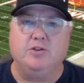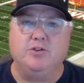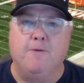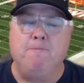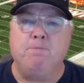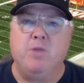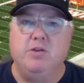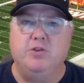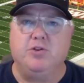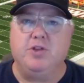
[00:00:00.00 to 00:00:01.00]
So
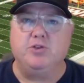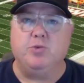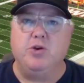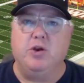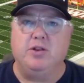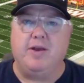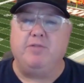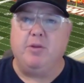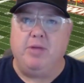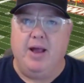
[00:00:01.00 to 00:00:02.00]
these are things where you can
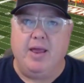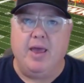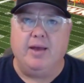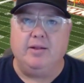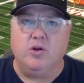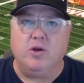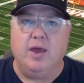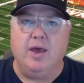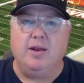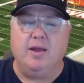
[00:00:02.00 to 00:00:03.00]
definitely plan ahead, look
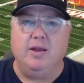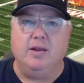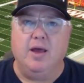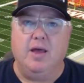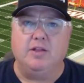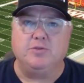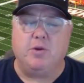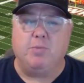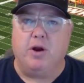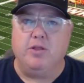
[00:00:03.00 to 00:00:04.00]
ahead, and that's
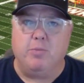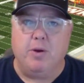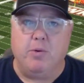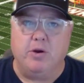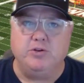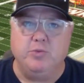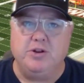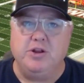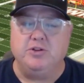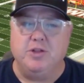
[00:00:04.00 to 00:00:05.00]
part of the preparation we
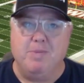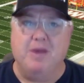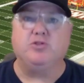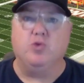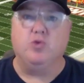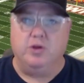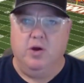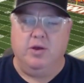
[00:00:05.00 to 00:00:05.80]
teach in the vet school.